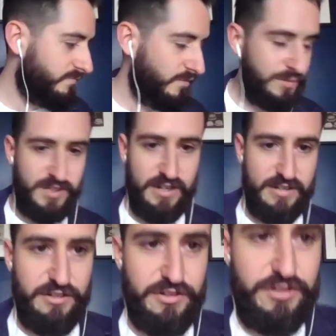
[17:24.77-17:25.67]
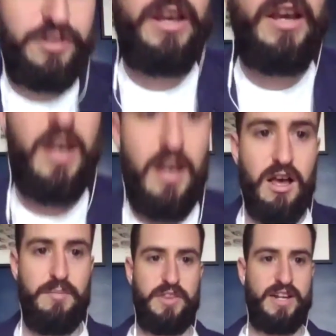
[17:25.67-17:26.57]
hospitality industry.
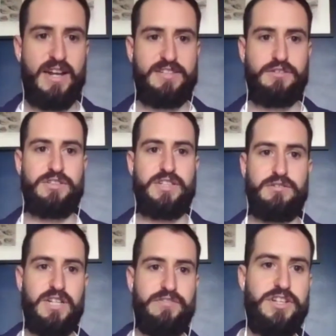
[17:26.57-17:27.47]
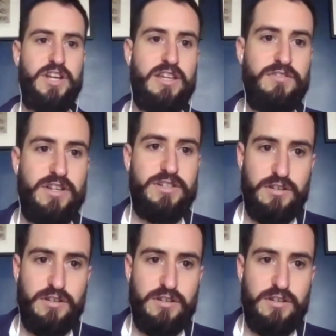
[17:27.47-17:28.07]
But the classical skills never change, right?